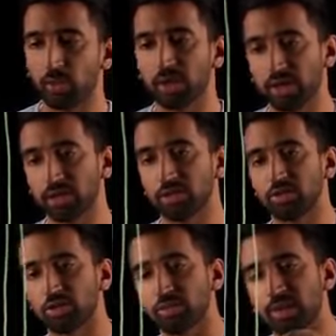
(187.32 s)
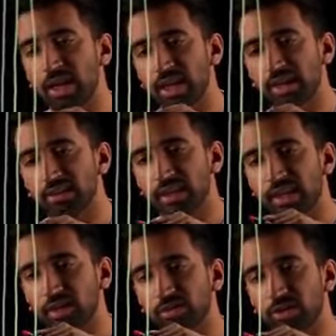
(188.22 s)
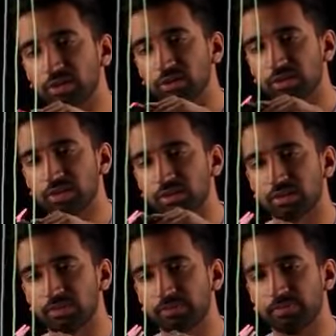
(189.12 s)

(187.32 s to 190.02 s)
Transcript: we're going to consume a set of resources.